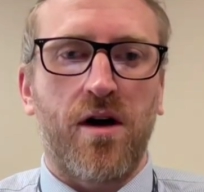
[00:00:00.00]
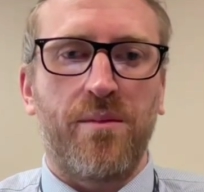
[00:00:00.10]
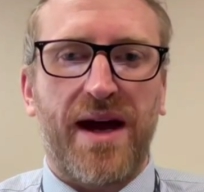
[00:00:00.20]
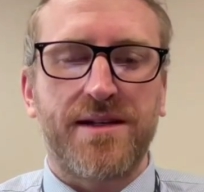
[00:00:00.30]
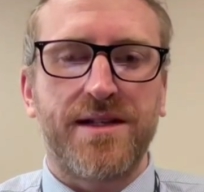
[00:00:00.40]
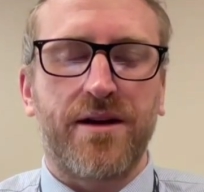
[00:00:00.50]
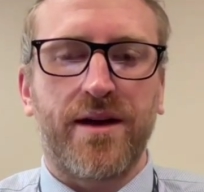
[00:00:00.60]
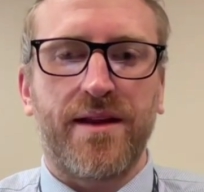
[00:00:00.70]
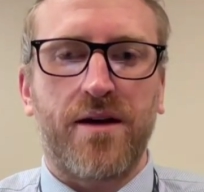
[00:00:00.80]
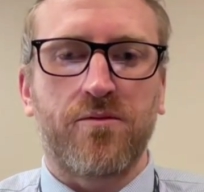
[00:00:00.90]

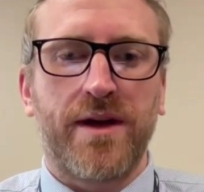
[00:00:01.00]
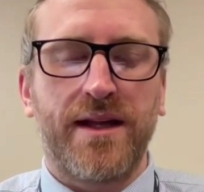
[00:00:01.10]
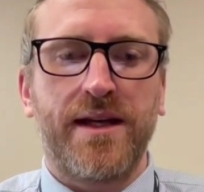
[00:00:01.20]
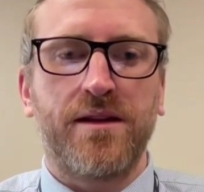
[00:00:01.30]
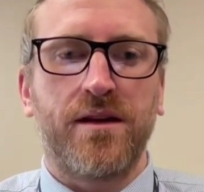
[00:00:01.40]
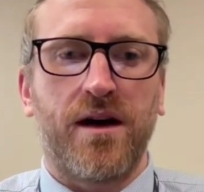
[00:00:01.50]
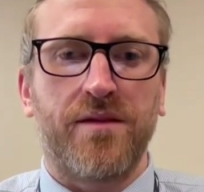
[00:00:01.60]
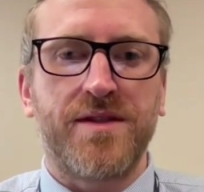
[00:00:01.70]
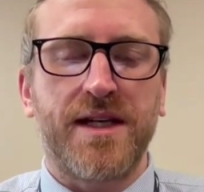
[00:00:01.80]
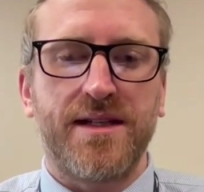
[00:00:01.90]
bacteria that really
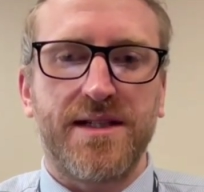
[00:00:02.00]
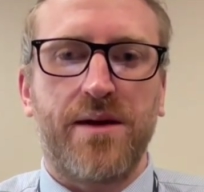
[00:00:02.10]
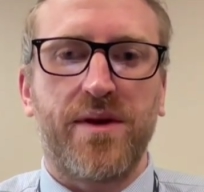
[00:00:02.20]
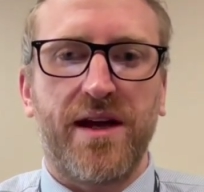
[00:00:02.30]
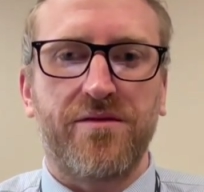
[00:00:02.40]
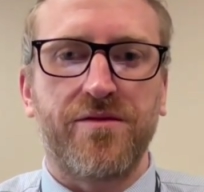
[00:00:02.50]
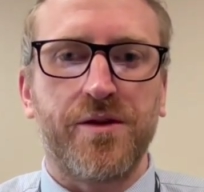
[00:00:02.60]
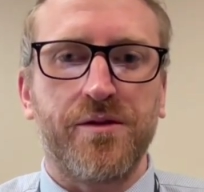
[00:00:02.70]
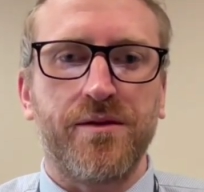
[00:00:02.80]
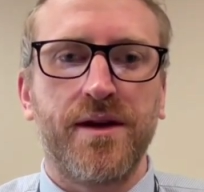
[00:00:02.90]
love to contaminate
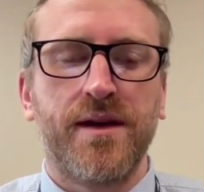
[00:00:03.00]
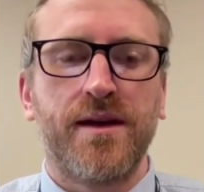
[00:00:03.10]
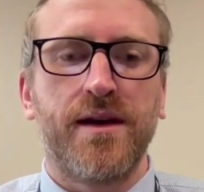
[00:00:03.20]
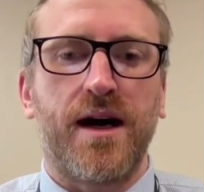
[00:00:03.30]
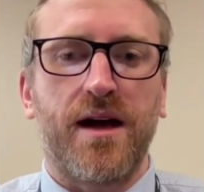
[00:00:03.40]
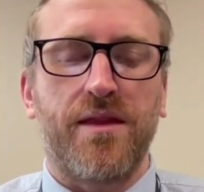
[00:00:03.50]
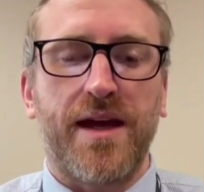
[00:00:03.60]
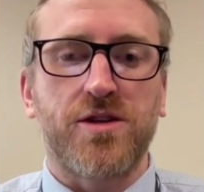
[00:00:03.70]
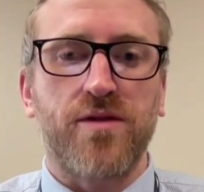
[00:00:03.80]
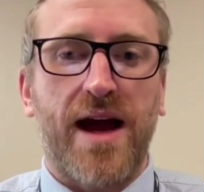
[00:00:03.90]
food. Uh, they
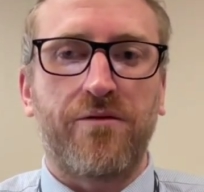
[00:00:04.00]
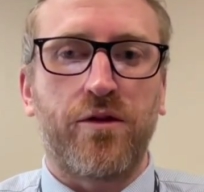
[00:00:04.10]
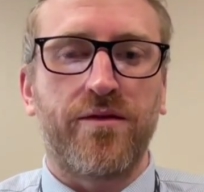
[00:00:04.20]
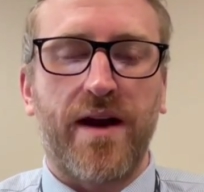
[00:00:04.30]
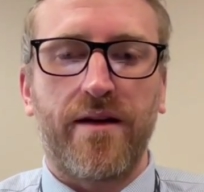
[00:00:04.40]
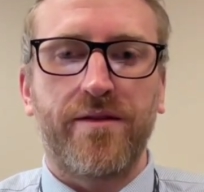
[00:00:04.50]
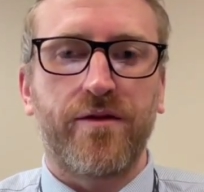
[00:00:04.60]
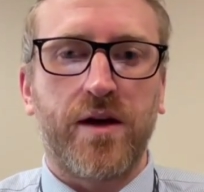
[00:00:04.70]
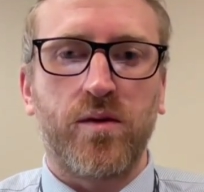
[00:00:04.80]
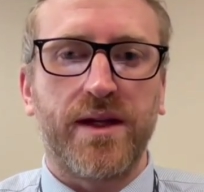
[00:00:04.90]
travel very
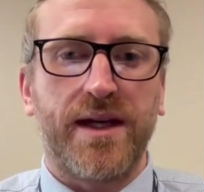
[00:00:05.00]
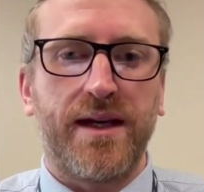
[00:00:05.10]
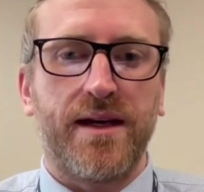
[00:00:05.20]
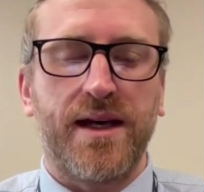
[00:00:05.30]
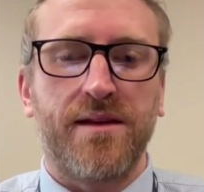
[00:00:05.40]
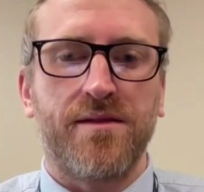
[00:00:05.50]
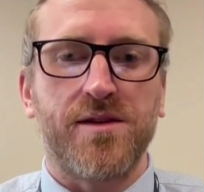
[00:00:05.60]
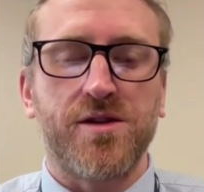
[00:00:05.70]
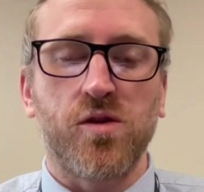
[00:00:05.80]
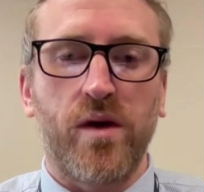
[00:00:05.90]
frequently in the
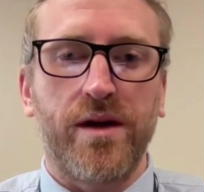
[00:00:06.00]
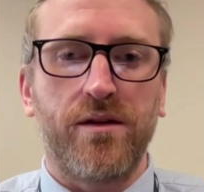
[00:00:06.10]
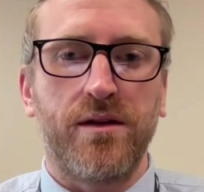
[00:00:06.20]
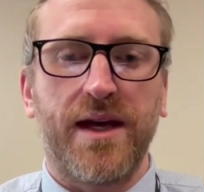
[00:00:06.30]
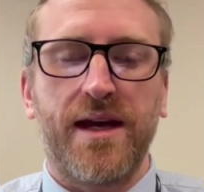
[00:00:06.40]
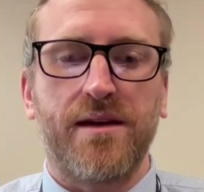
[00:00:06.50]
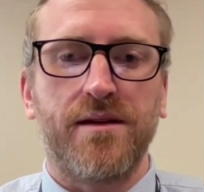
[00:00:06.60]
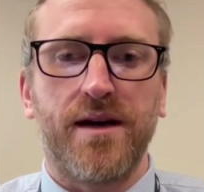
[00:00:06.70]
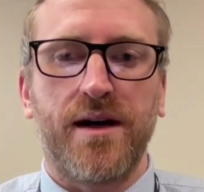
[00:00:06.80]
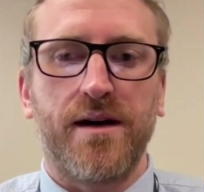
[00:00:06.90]
soil, in
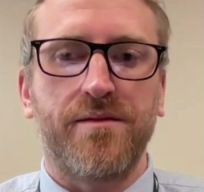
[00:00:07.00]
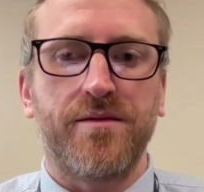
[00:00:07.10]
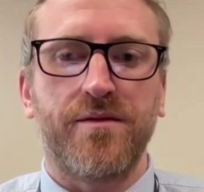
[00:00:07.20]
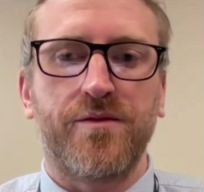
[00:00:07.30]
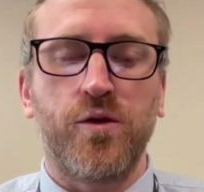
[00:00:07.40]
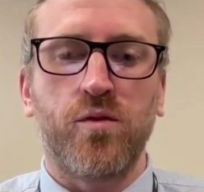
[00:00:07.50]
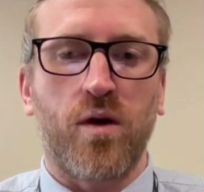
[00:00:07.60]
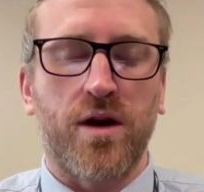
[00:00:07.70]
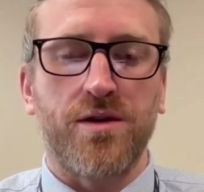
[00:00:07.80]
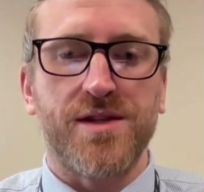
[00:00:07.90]
uh, food
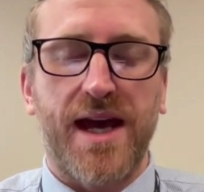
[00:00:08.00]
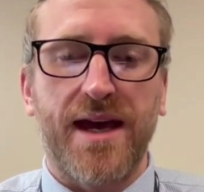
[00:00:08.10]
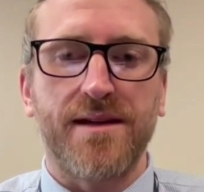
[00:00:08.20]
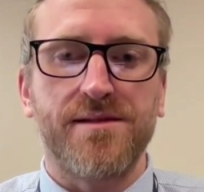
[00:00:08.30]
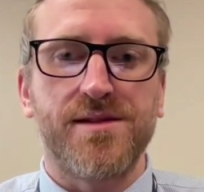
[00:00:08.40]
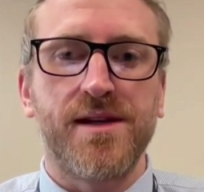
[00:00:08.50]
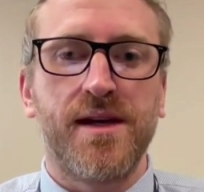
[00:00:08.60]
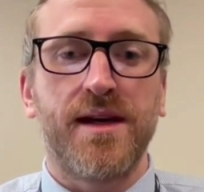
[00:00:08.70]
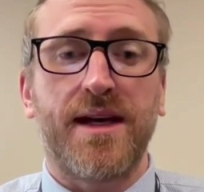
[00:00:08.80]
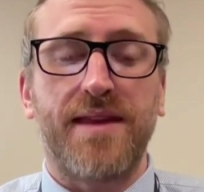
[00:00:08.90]
workers' hands.
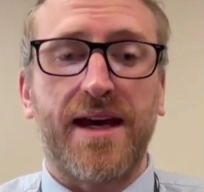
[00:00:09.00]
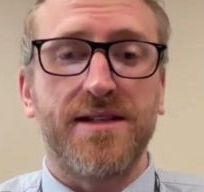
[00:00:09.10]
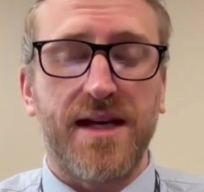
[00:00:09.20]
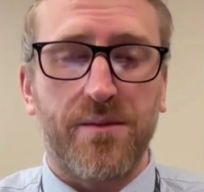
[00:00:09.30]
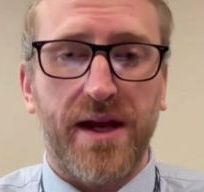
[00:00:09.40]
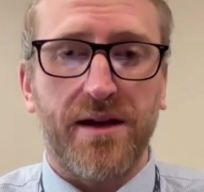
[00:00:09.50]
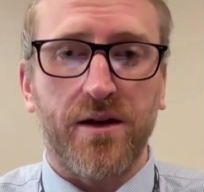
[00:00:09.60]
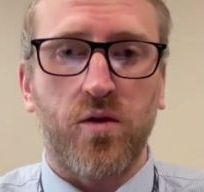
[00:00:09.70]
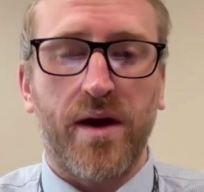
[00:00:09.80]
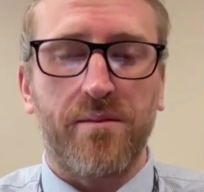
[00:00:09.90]
They contaminate
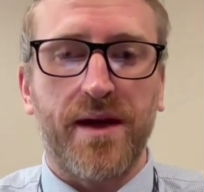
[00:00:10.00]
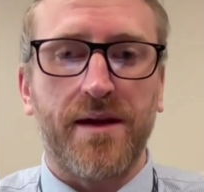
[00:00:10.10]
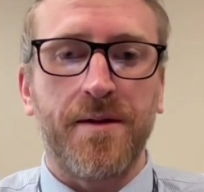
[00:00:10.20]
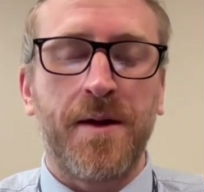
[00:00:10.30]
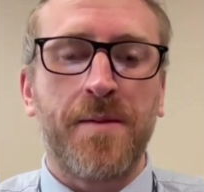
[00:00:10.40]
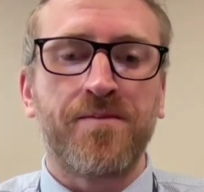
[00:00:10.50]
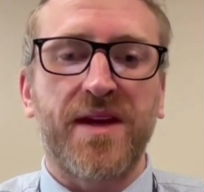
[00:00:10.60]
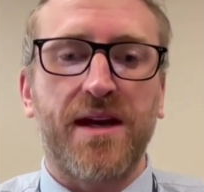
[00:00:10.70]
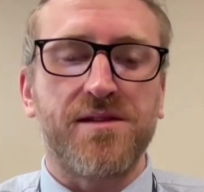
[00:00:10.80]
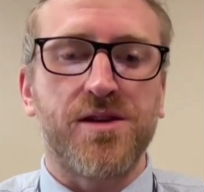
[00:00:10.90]
equipment.
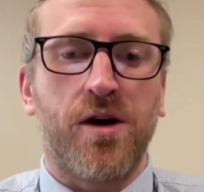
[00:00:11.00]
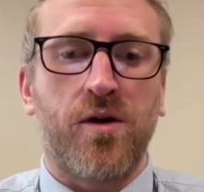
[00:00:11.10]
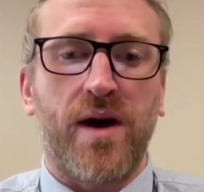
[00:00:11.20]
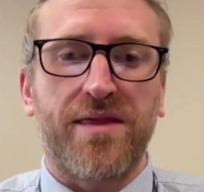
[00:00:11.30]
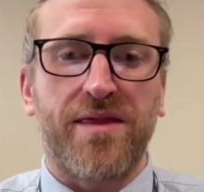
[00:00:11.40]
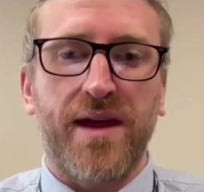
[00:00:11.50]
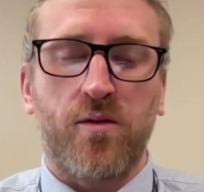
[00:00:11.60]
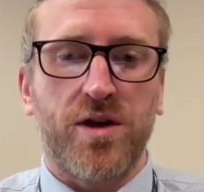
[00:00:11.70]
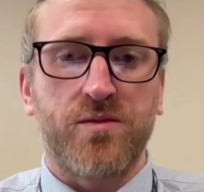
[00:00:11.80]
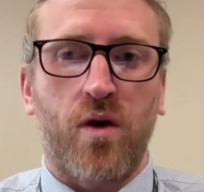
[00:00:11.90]
And so I think
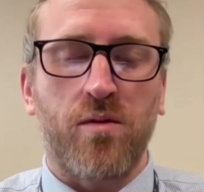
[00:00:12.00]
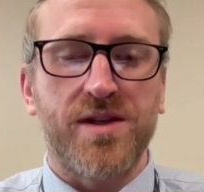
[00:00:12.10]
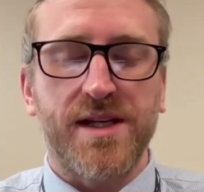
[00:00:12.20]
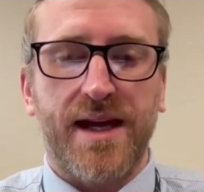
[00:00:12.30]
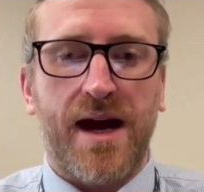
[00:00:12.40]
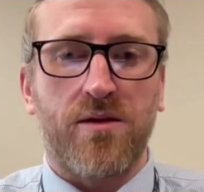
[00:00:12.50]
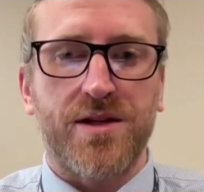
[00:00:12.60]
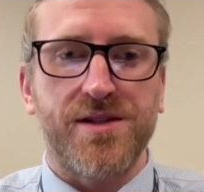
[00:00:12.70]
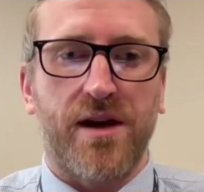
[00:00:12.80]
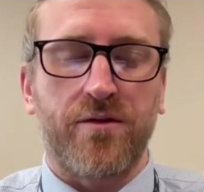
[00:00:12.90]
we're, what we're seeing now are
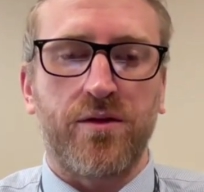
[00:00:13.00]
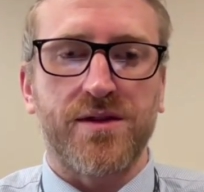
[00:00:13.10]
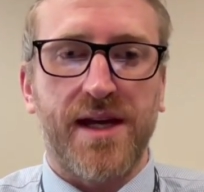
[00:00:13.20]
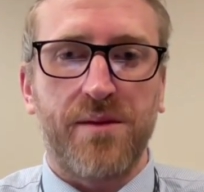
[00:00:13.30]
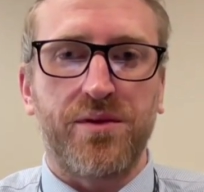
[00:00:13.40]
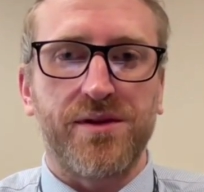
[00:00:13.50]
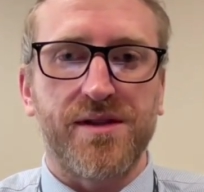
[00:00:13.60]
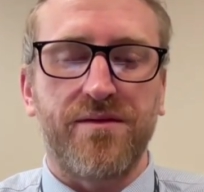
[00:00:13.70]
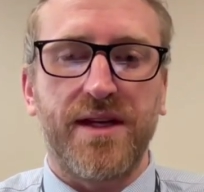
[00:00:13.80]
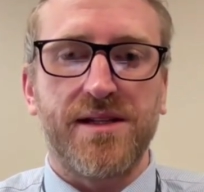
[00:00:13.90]
just several examples
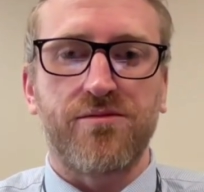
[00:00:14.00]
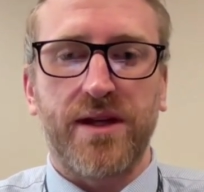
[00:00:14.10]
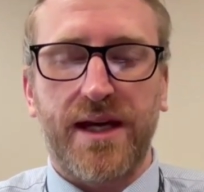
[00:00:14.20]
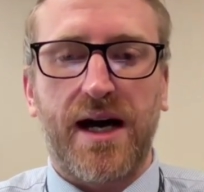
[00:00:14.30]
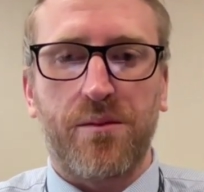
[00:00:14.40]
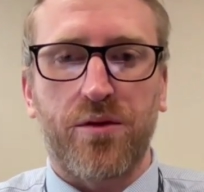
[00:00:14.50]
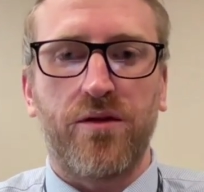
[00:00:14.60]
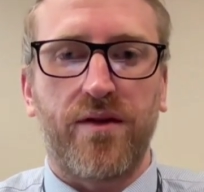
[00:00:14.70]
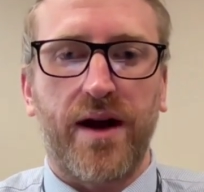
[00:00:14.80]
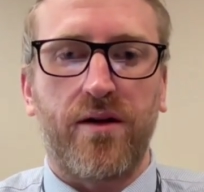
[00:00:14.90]
of these really high
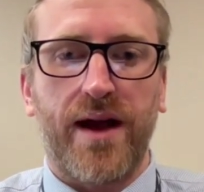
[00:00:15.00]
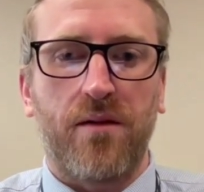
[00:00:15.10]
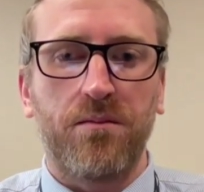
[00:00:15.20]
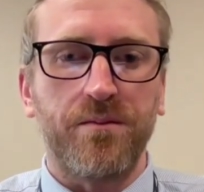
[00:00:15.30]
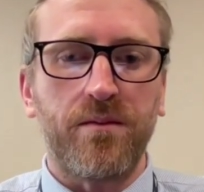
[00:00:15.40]
profile out,